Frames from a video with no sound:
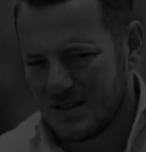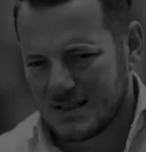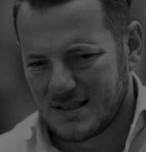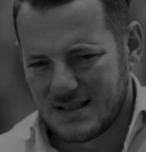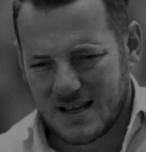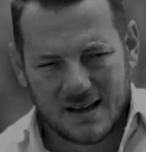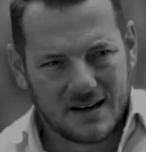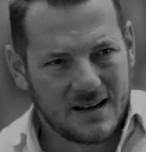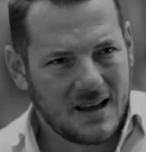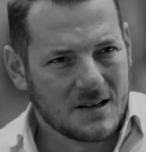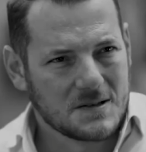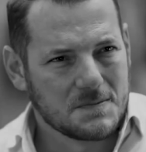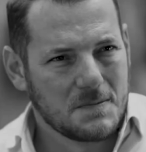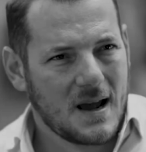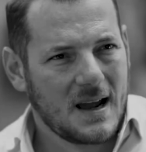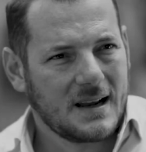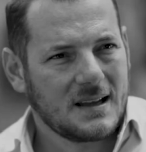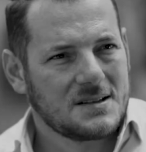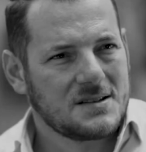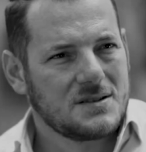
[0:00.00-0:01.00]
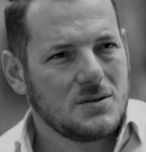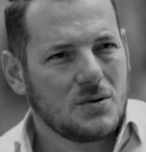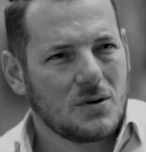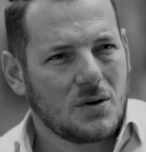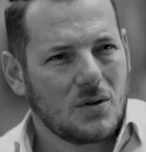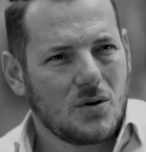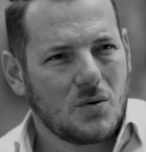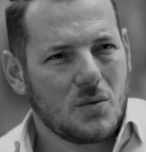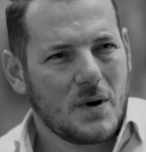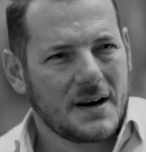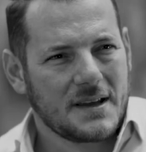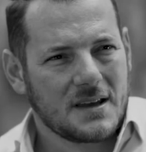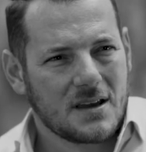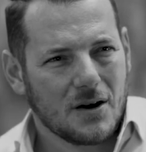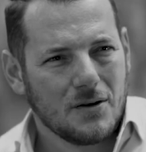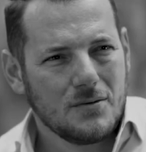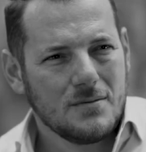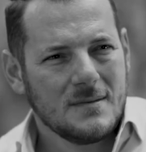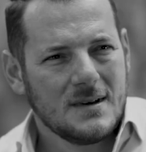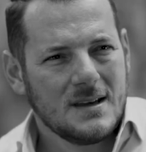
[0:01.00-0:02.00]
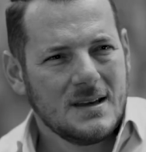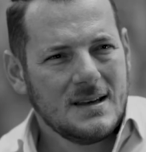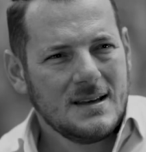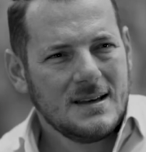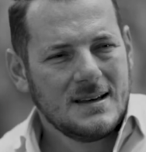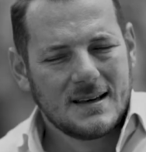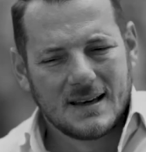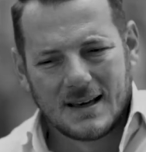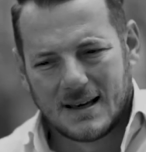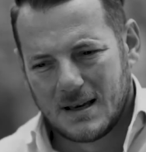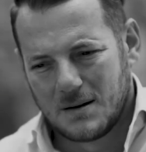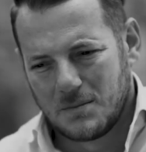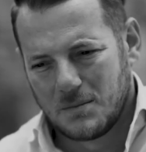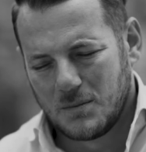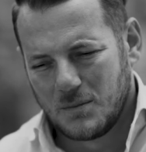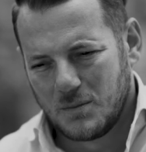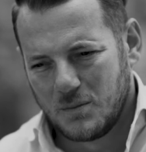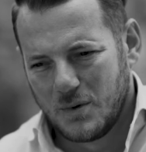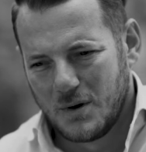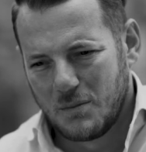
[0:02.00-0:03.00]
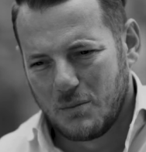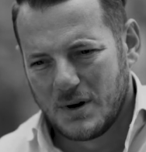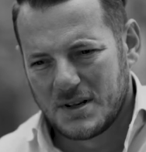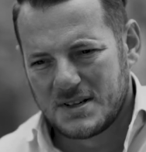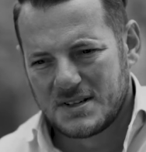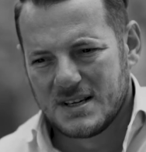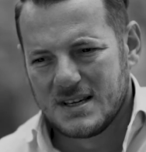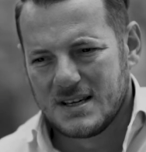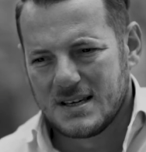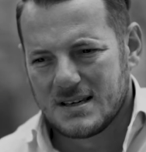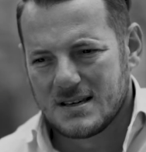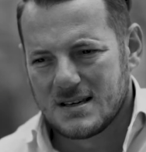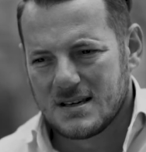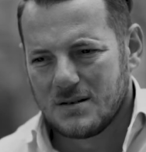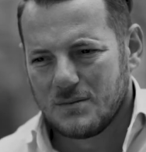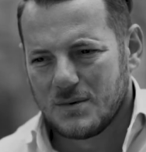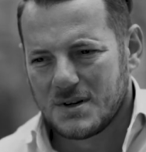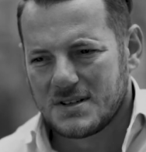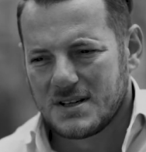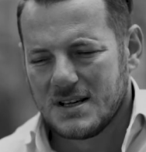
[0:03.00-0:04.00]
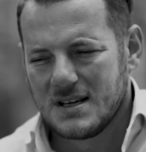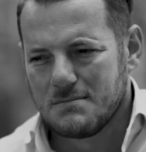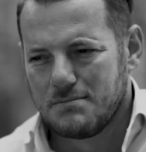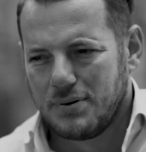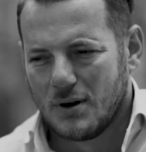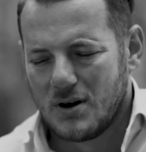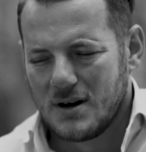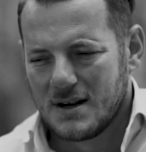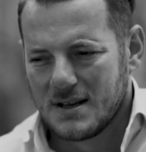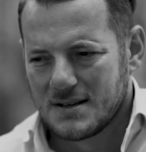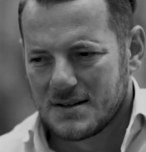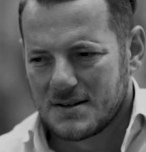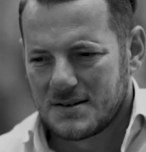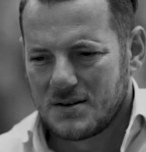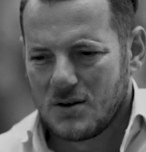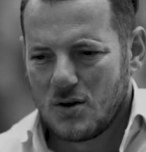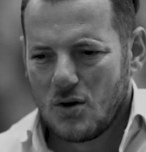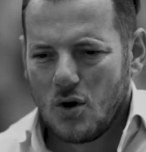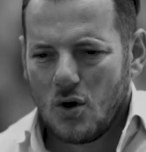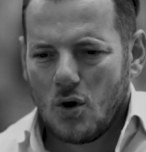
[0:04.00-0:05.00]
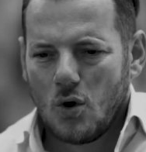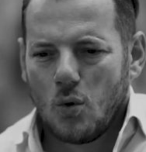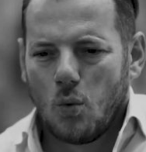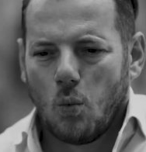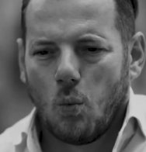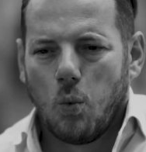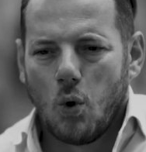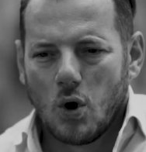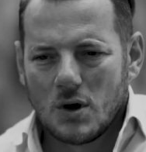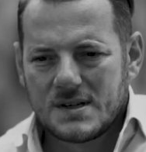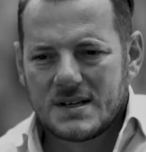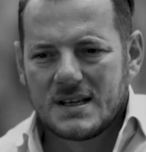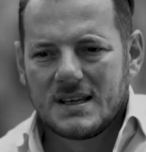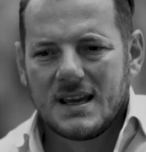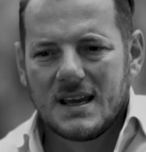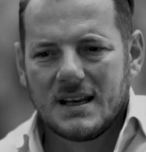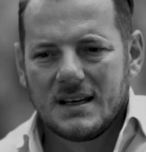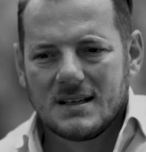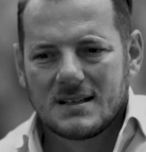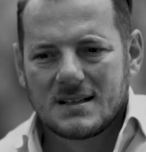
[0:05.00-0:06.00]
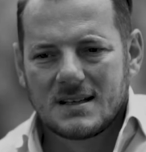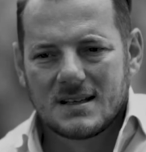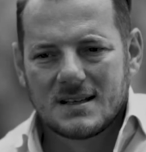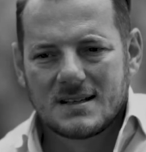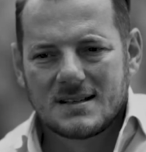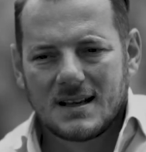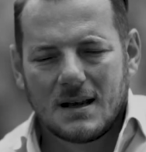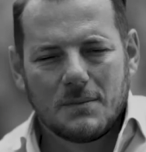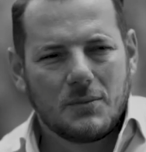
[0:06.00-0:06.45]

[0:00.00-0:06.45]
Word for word: think the townhouse market's still got a long way to go. Um, we're, we're, seeing, we're seeing buyers want to get into the